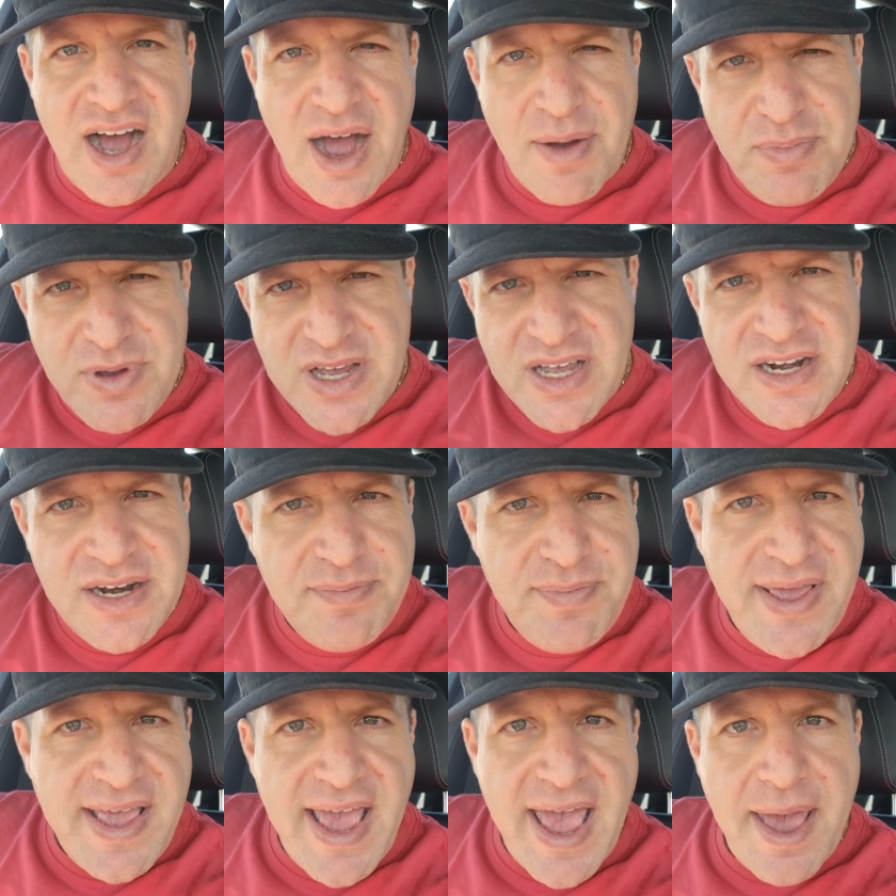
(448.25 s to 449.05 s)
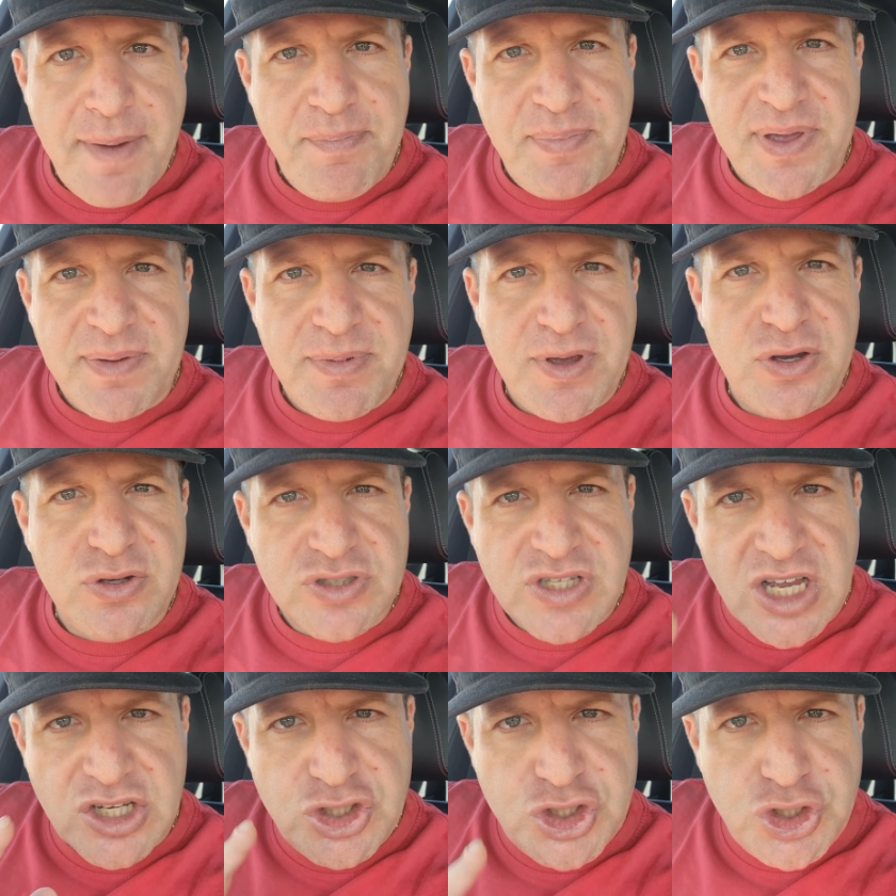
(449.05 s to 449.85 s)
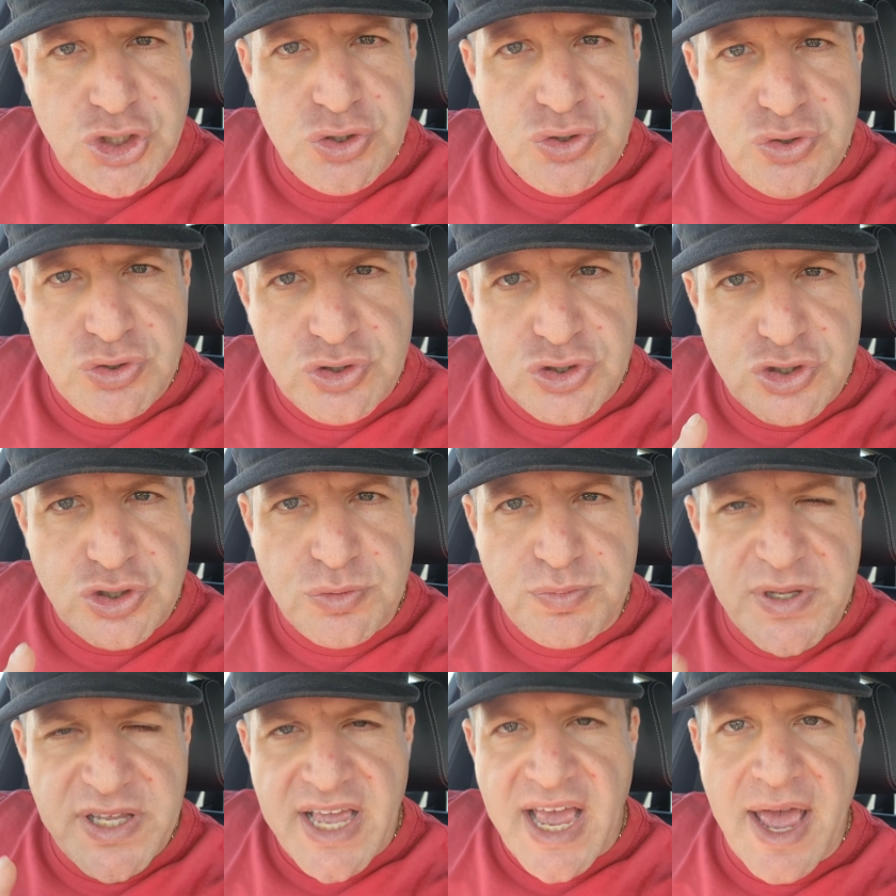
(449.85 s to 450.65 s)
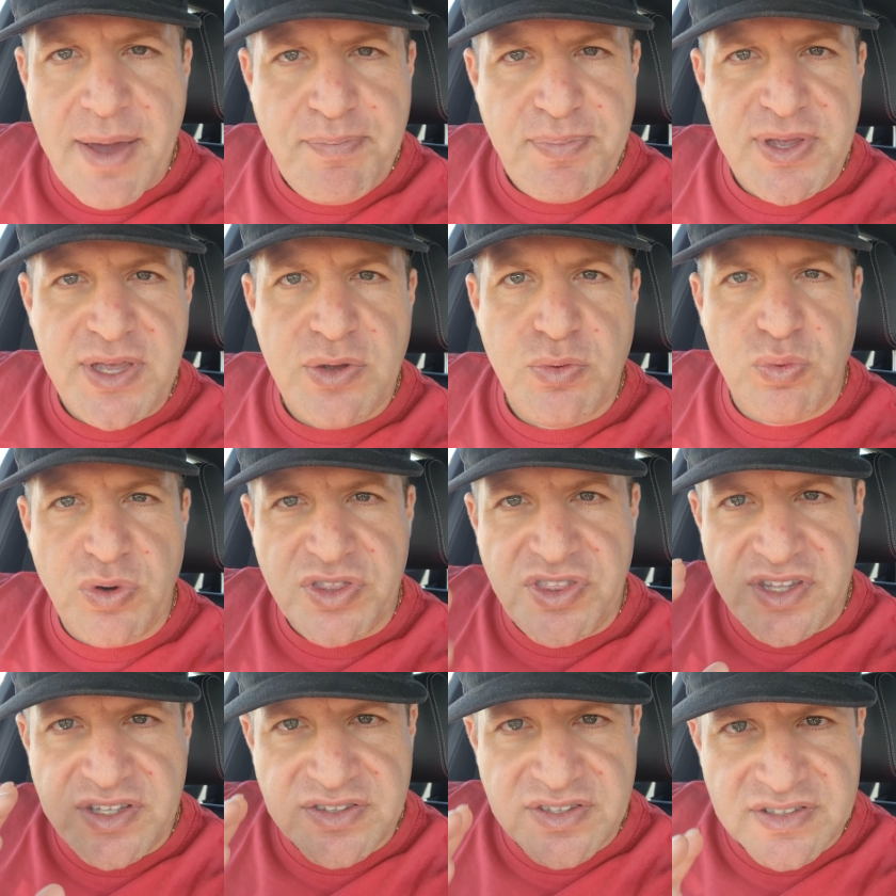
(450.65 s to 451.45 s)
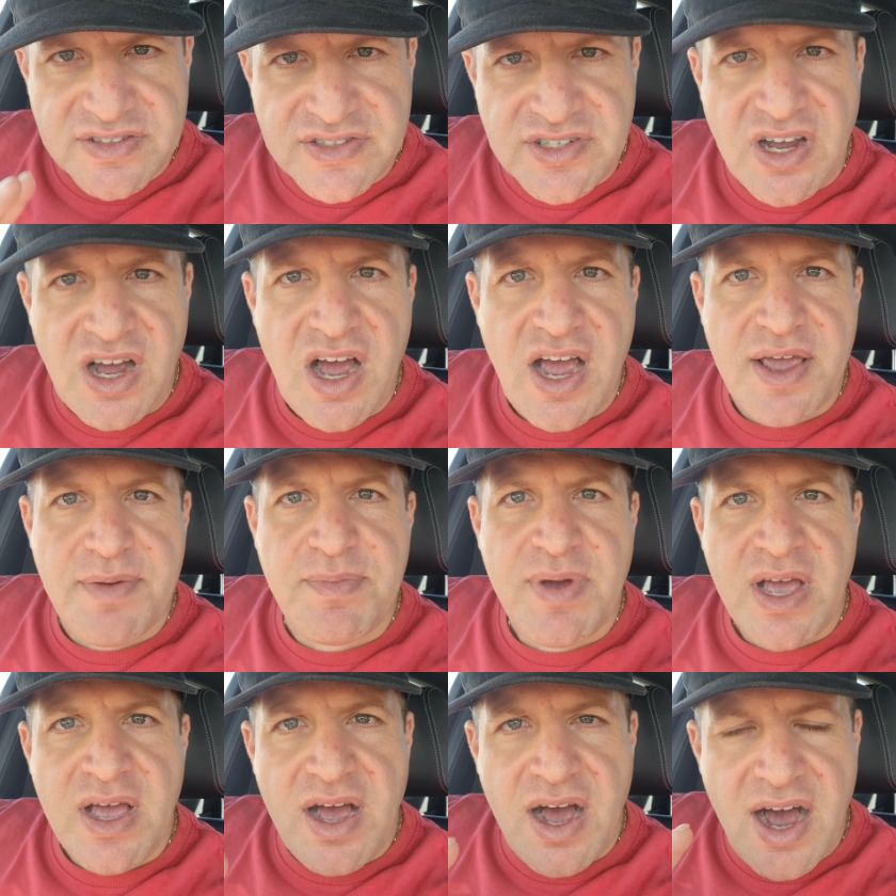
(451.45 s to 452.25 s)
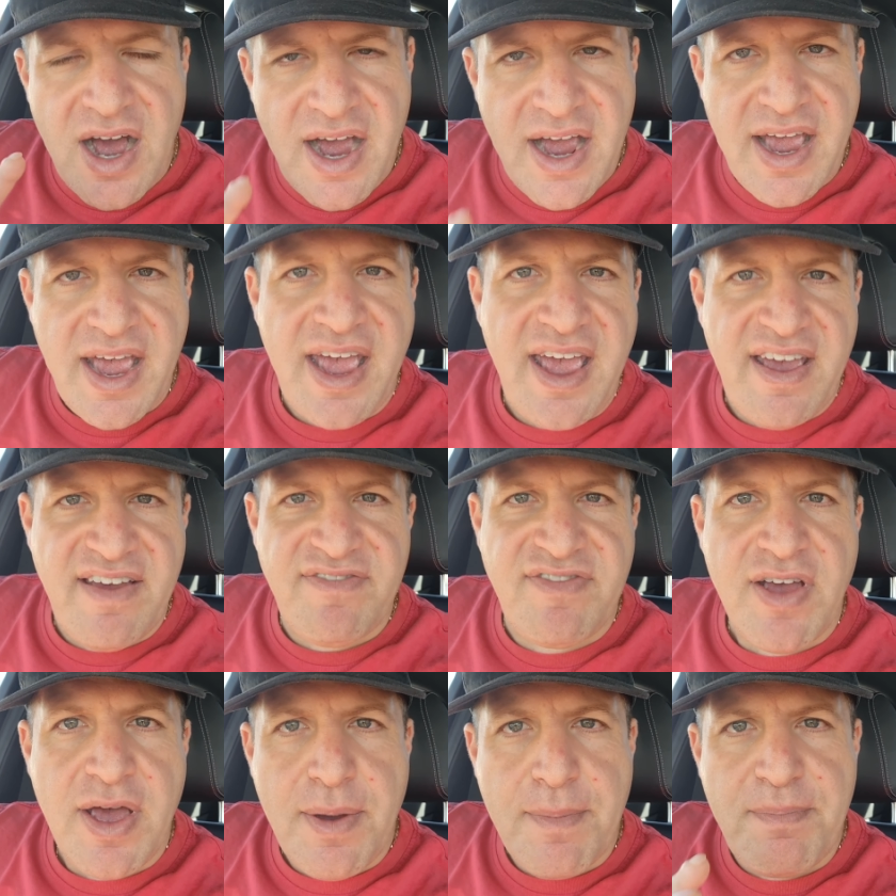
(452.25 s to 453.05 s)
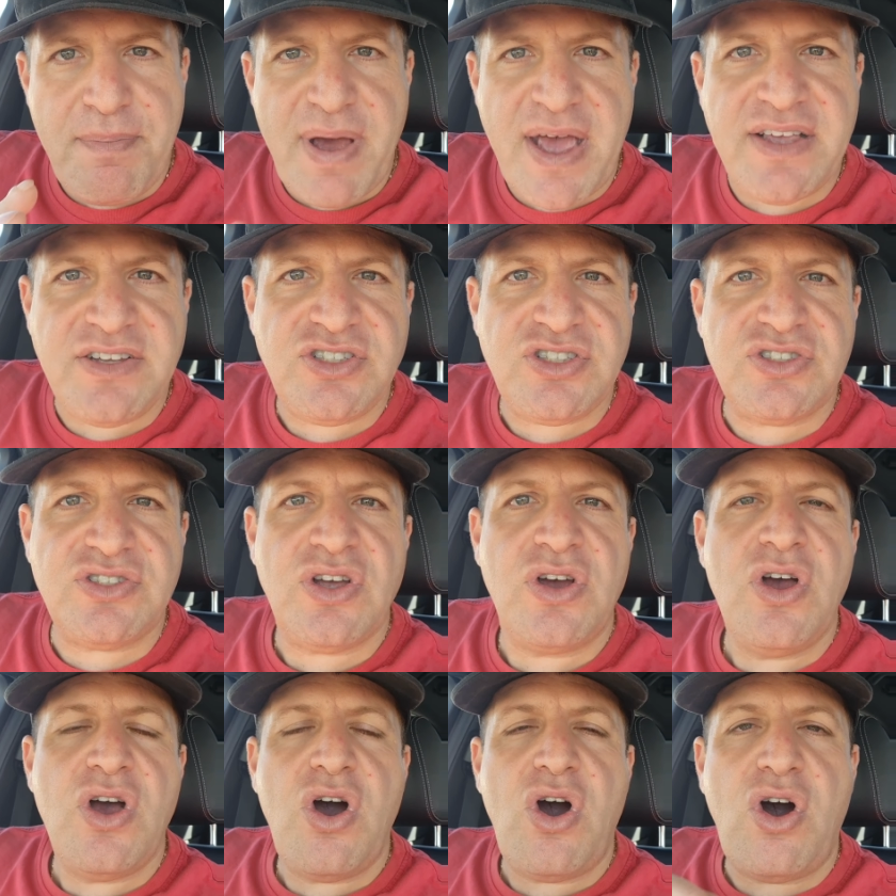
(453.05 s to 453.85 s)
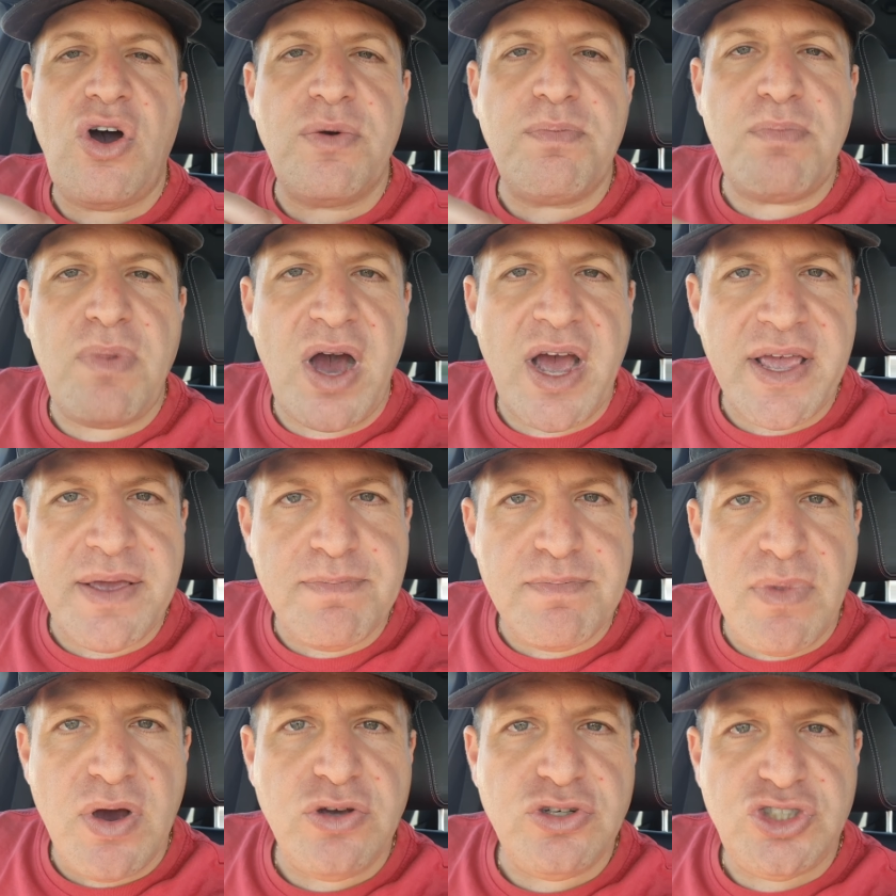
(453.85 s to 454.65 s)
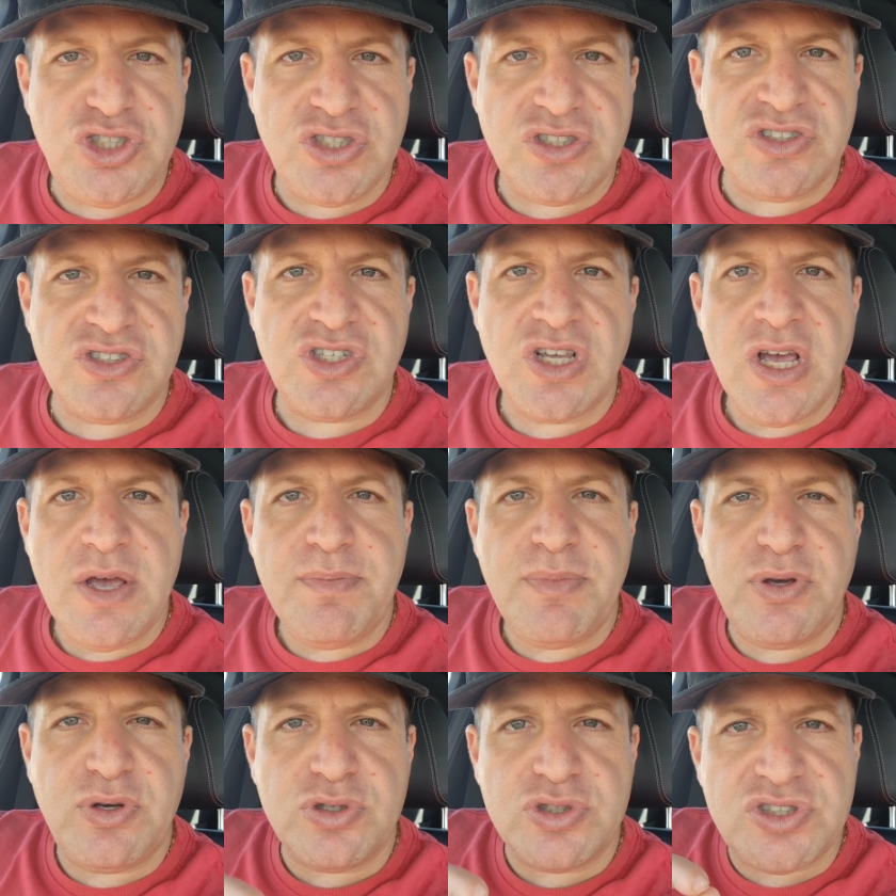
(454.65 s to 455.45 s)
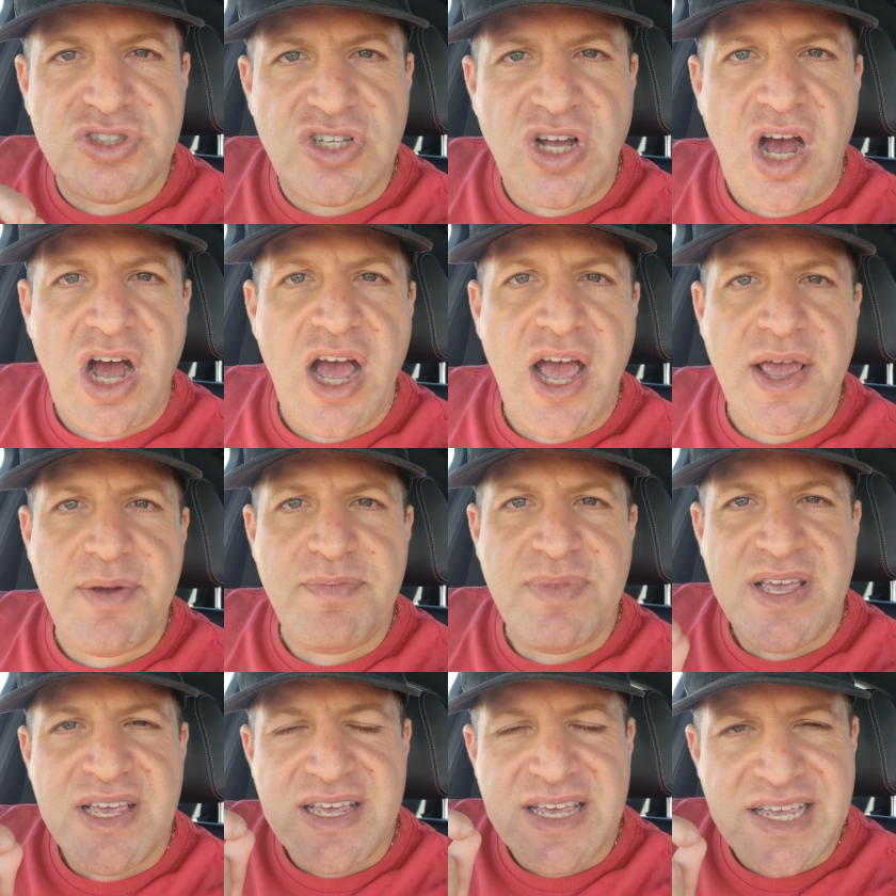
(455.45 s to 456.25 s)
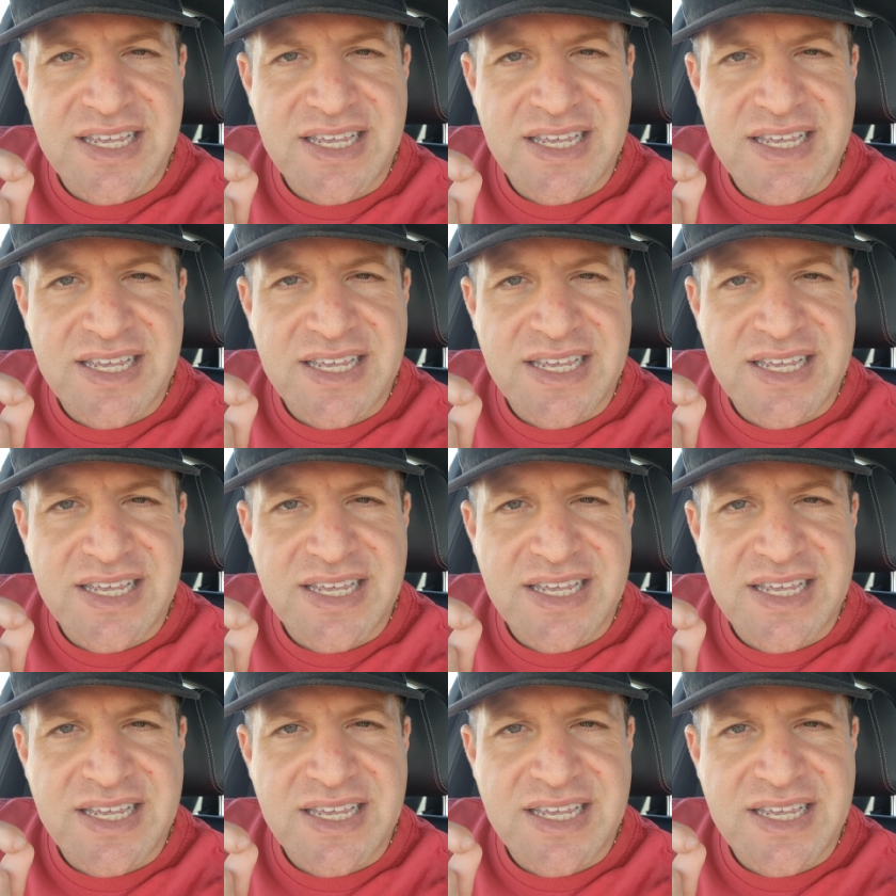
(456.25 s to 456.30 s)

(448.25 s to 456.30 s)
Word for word: I'm going to be happy because I choose to be happy within the time I have based on my emotions because time